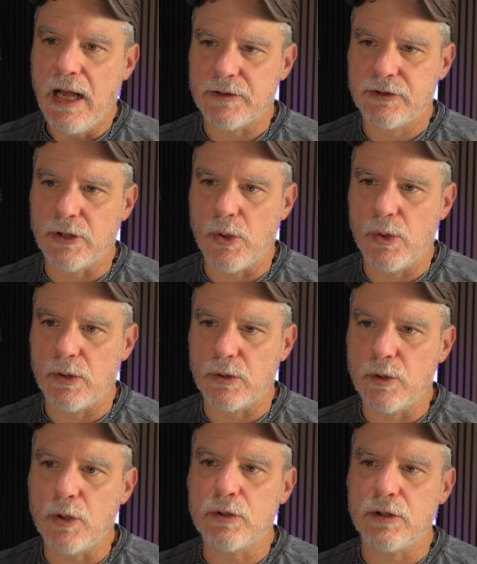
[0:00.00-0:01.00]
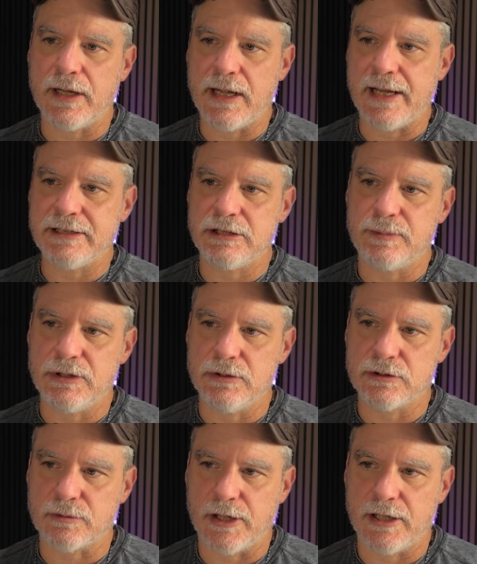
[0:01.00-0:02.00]
So local AI
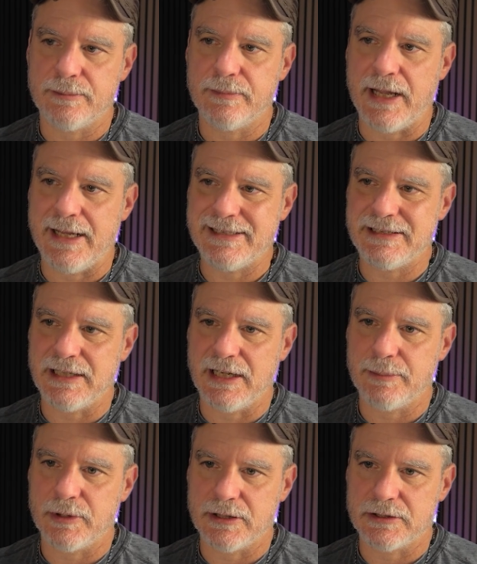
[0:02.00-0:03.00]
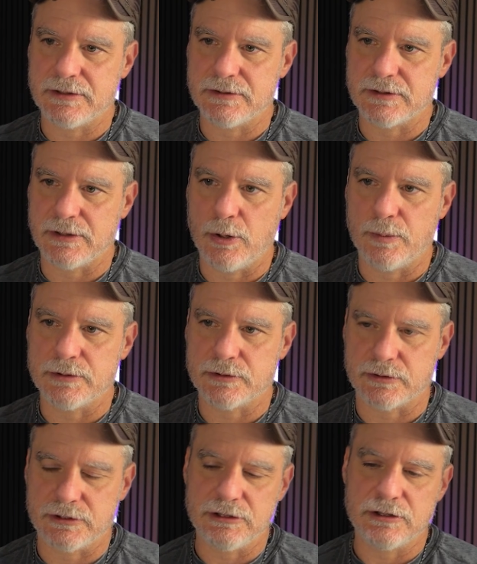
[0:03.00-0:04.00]
GPUs, RAM, AGI predictions, and open
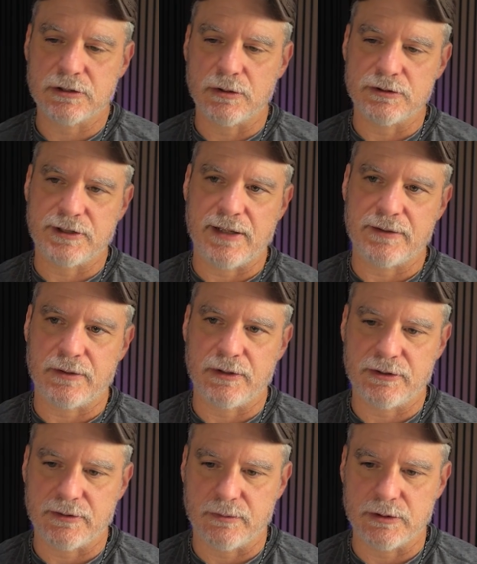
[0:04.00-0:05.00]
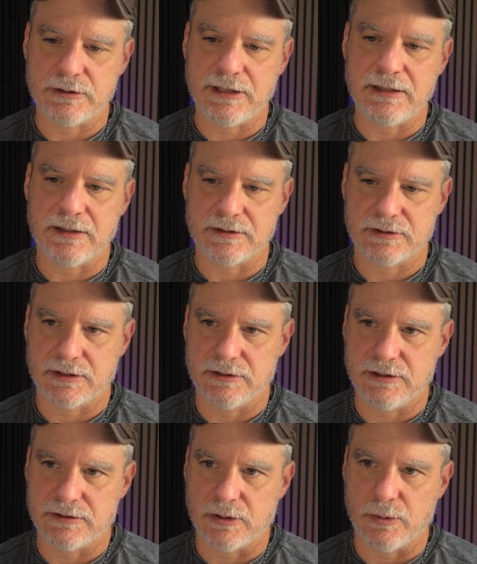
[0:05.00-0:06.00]
source. He just goes down the list of what he thinks
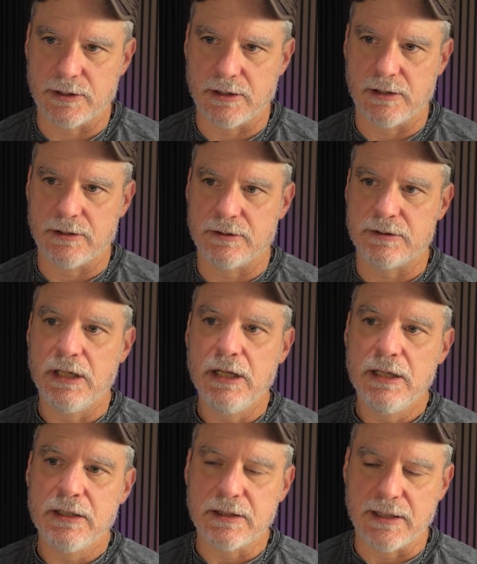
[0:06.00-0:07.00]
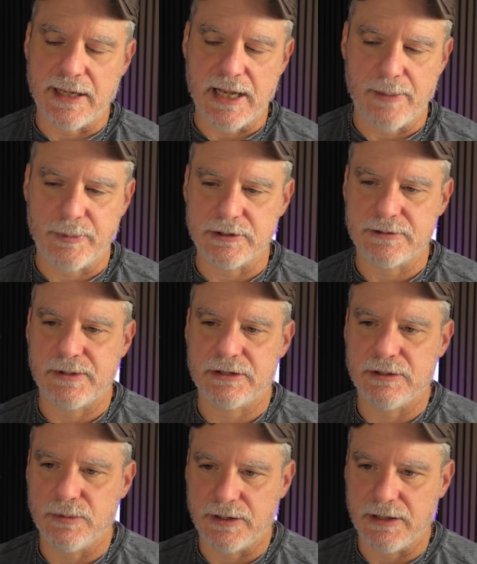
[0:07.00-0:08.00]
is going on and going to happen,
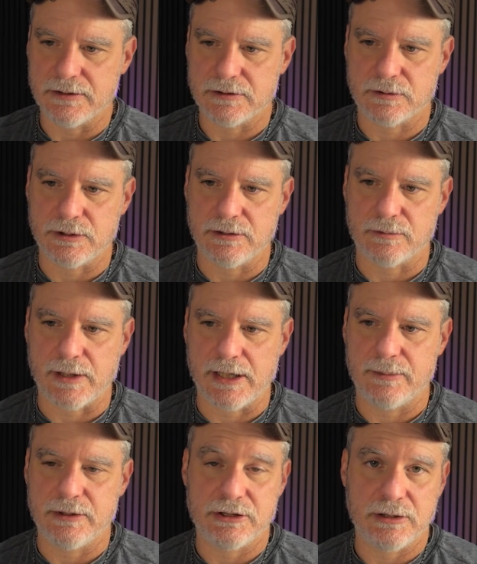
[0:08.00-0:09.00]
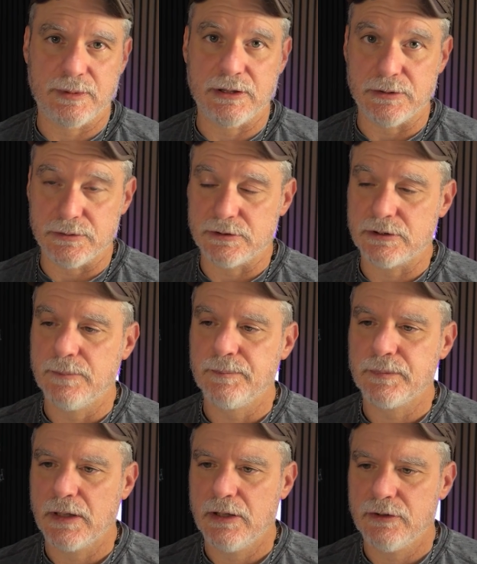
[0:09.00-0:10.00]
especially with the industry and RAM and GPUs.
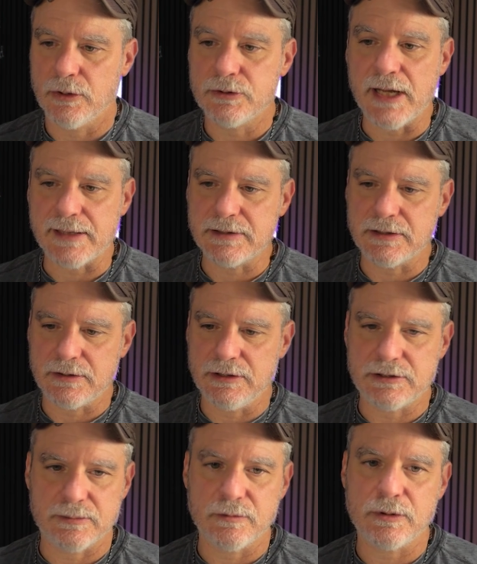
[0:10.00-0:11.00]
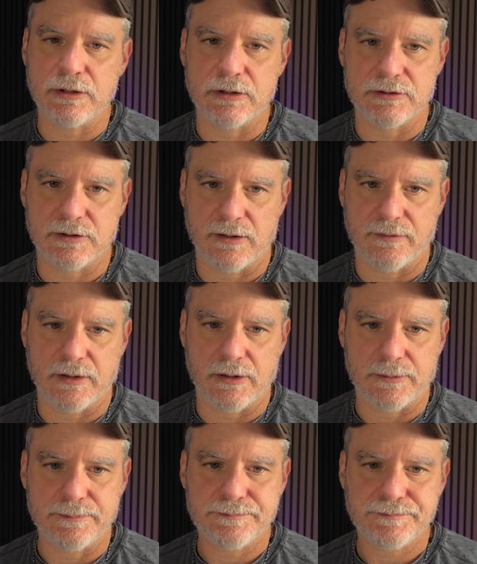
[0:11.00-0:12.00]
So technically, some really good stuff there.